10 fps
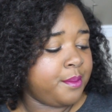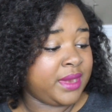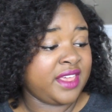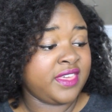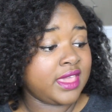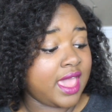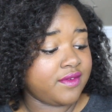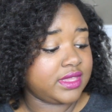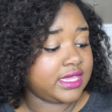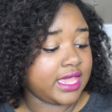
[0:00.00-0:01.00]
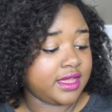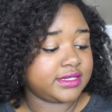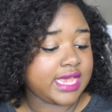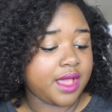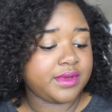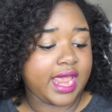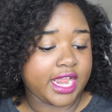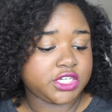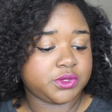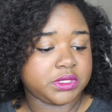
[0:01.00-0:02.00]
But I think everything else I would
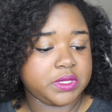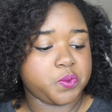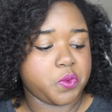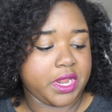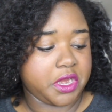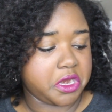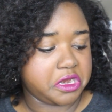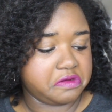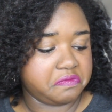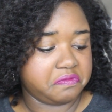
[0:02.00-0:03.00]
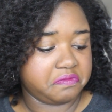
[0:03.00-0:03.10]
actually wear.